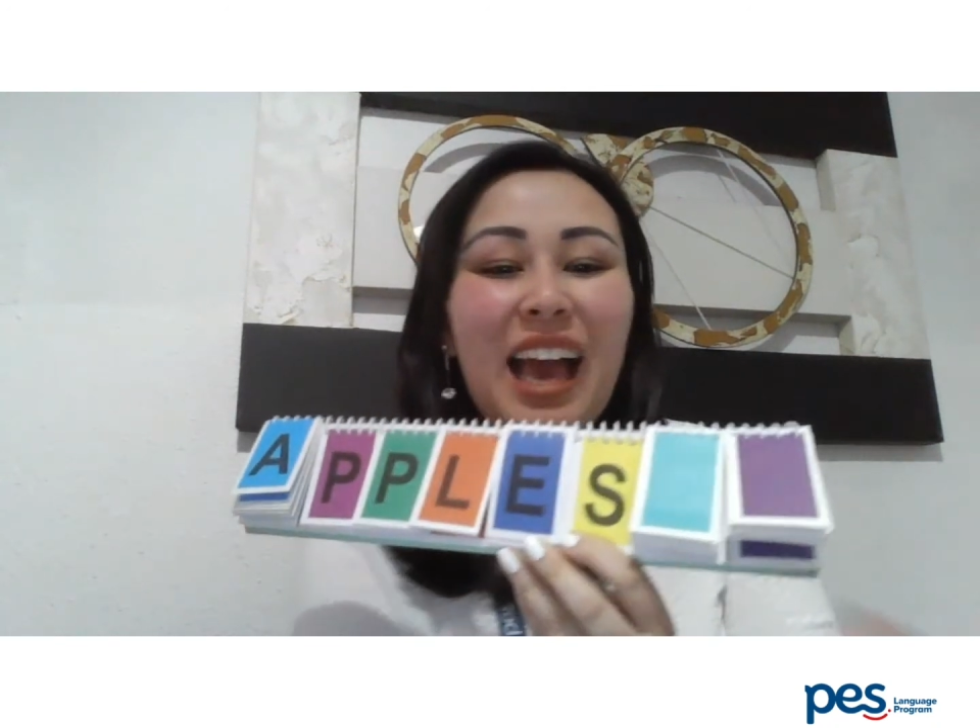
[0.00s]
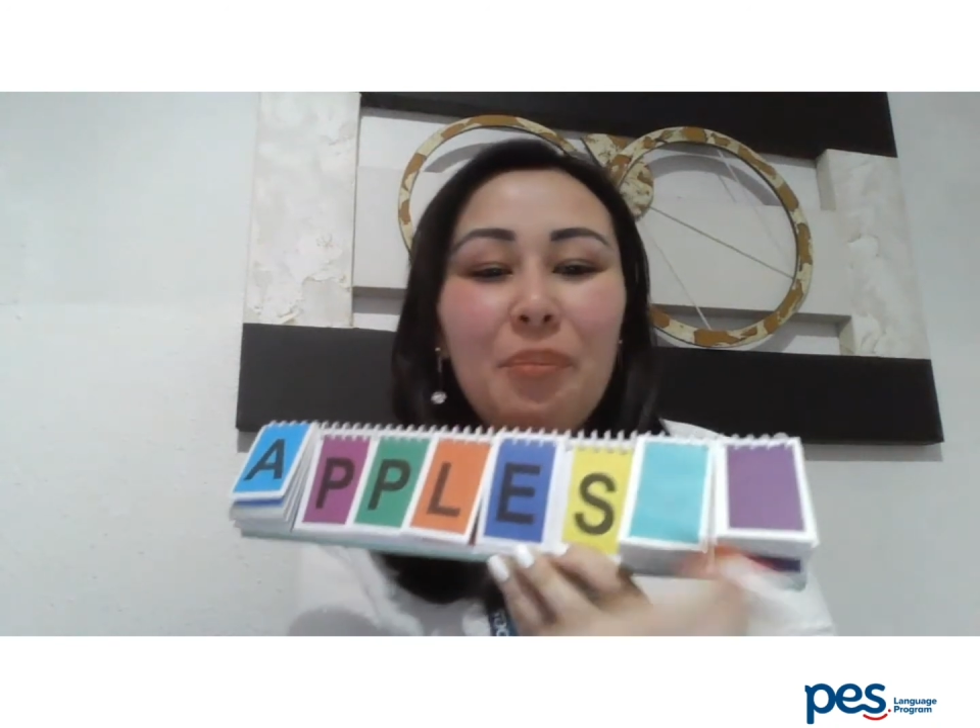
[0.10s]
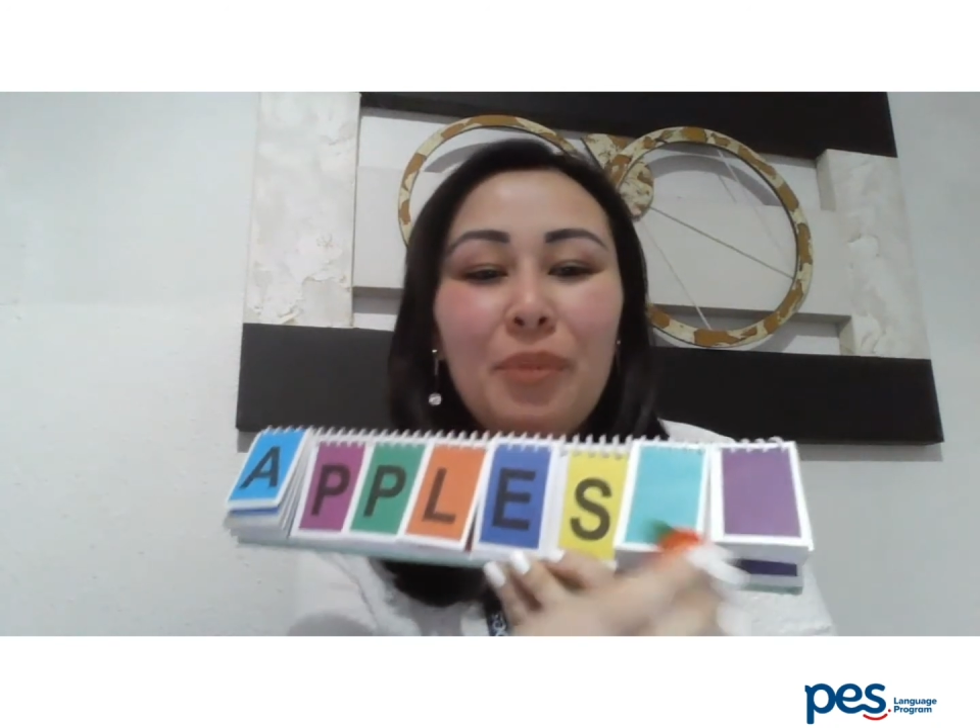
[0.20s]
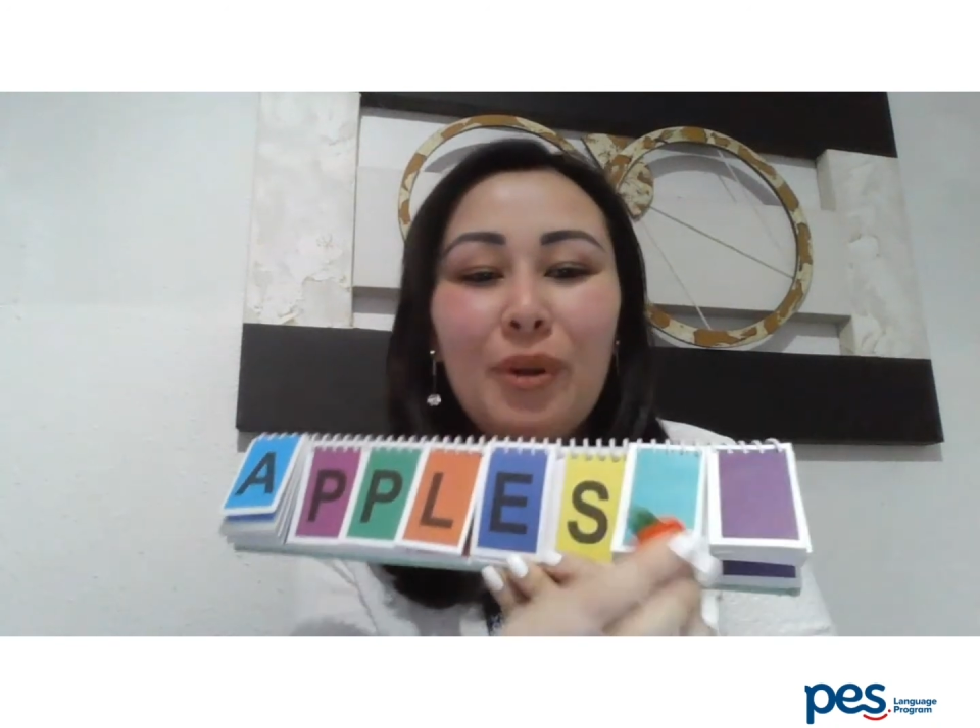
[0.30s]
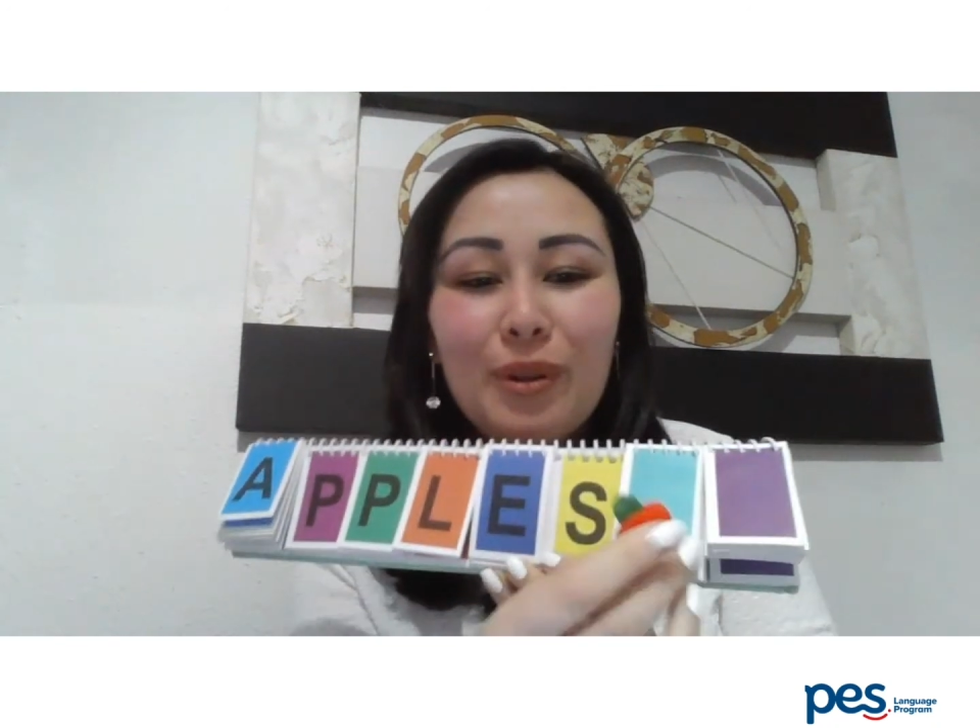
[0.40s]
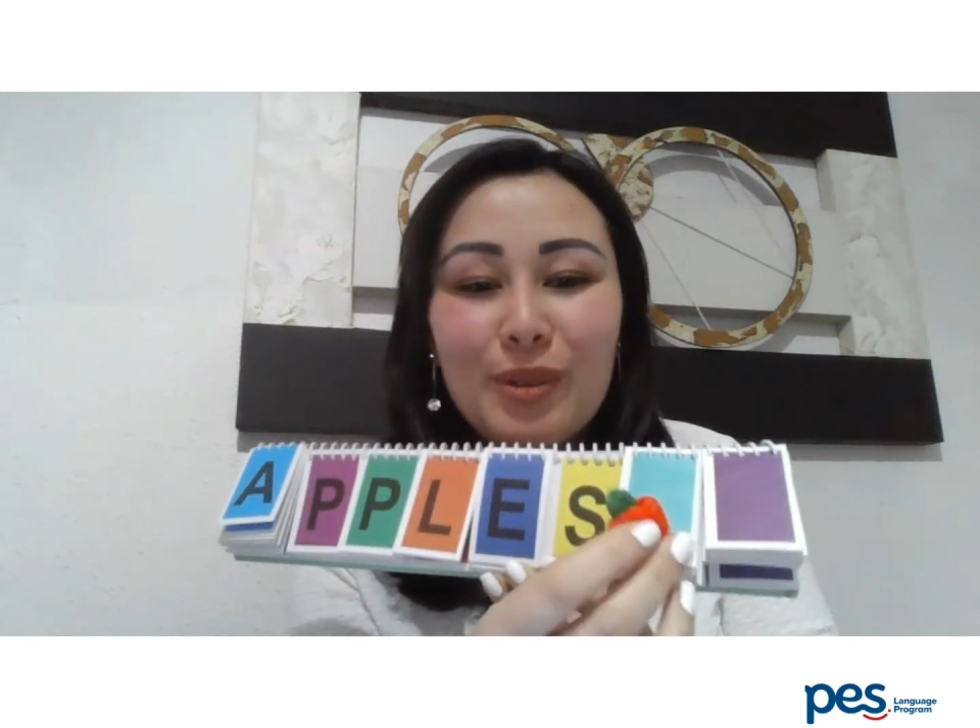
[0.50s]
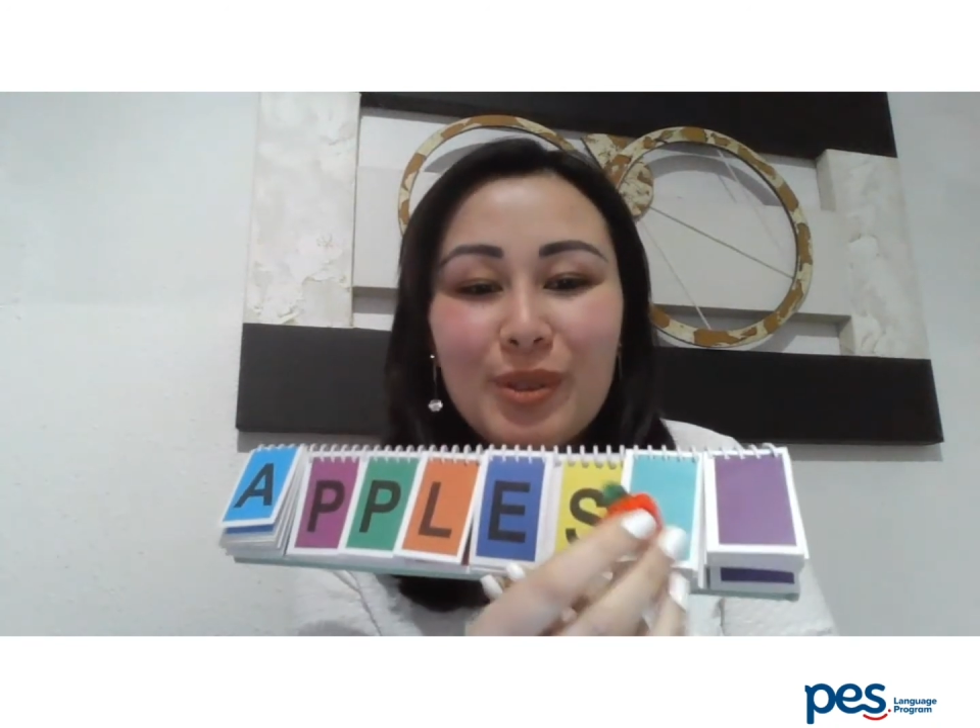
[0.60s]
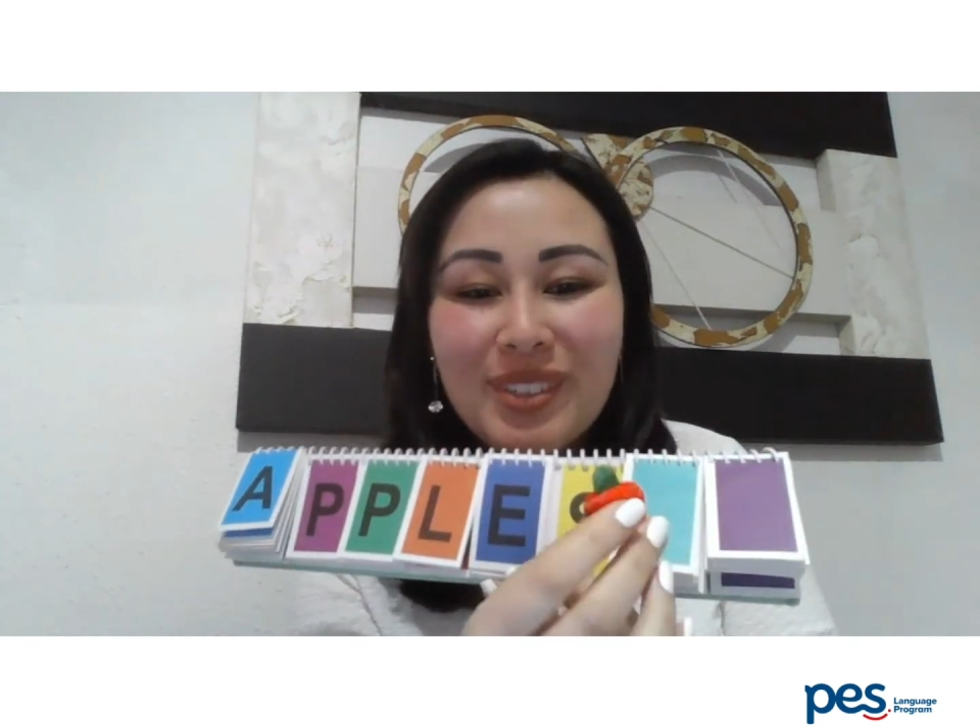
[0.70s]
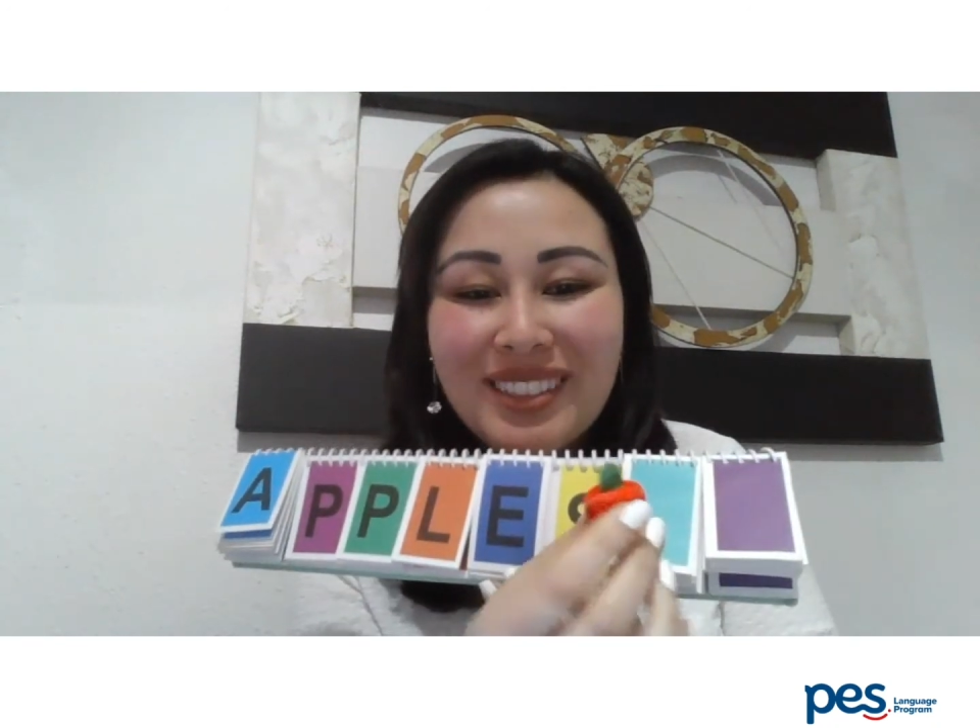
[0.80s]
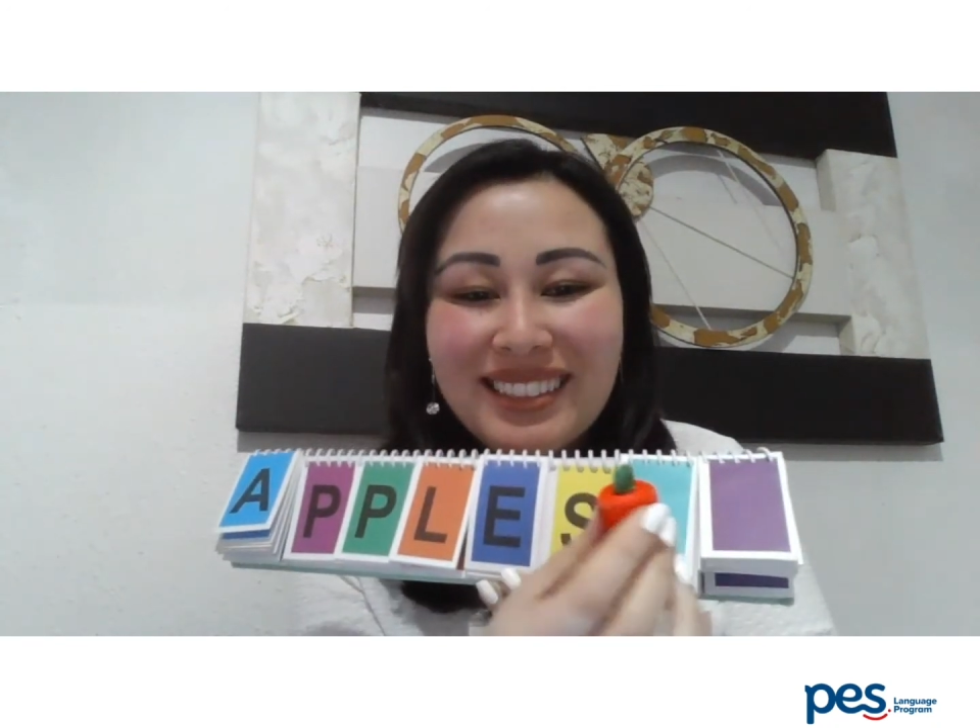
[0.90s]

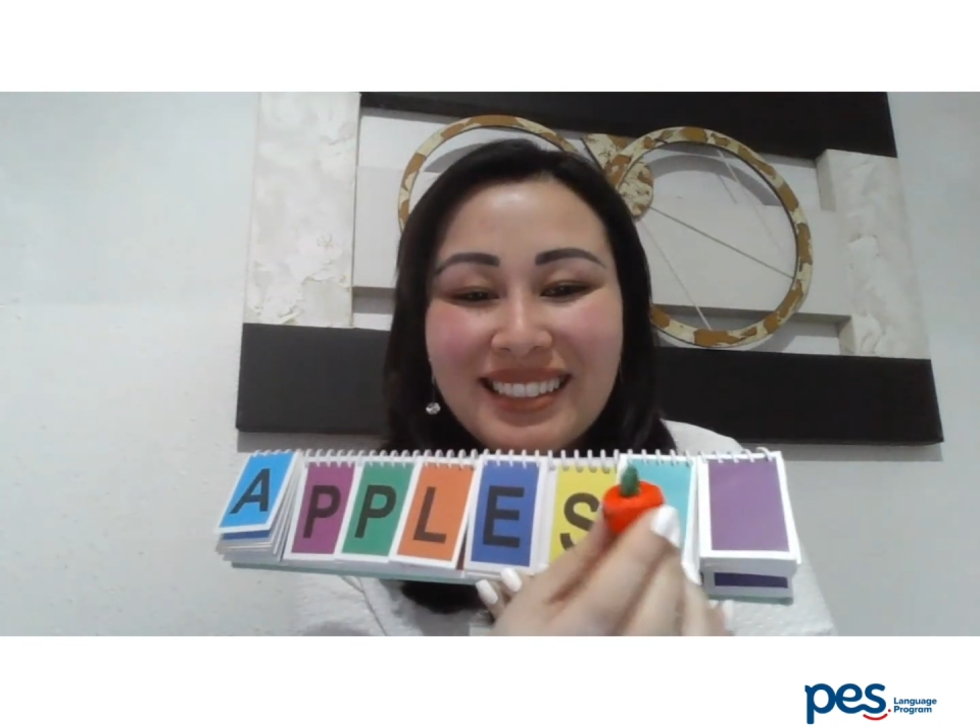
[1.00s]
Apples.